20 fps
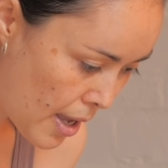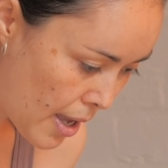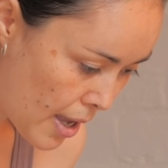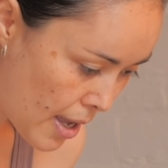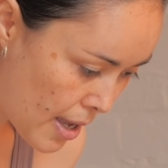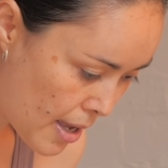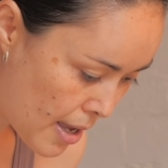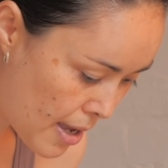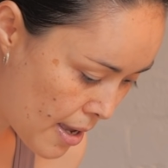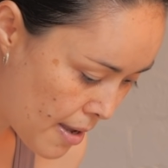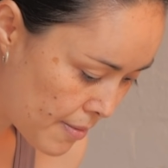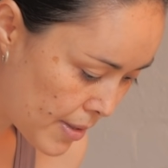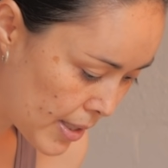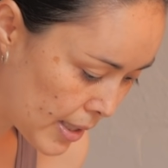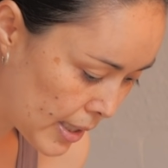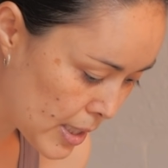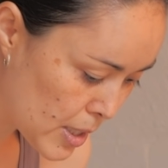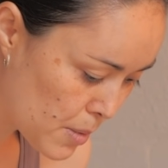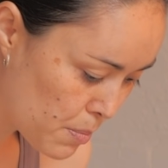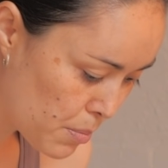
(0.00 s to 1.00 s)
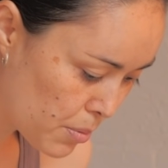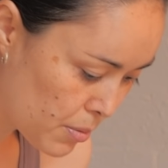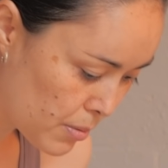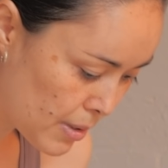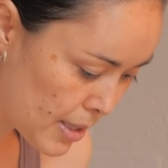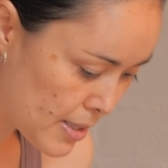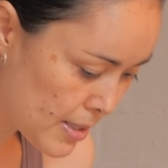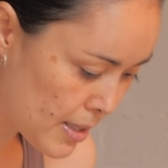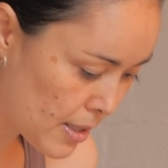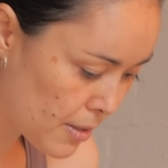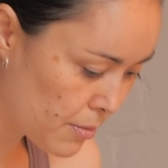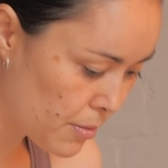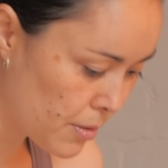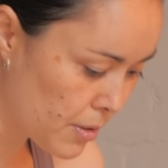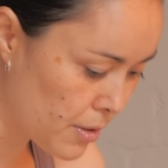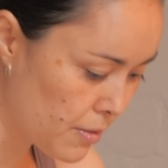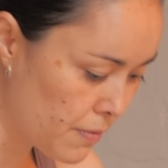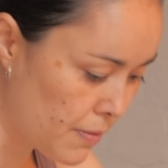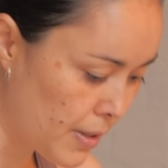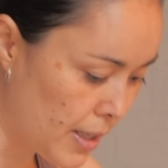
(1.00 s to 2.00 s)
And then let's press down
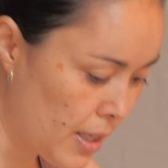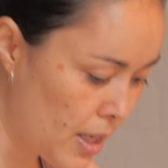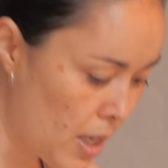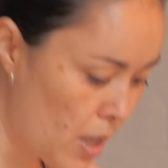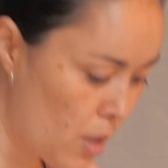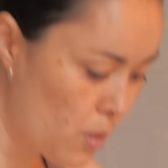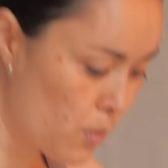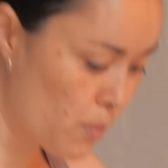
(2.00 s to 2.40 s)
through the feet.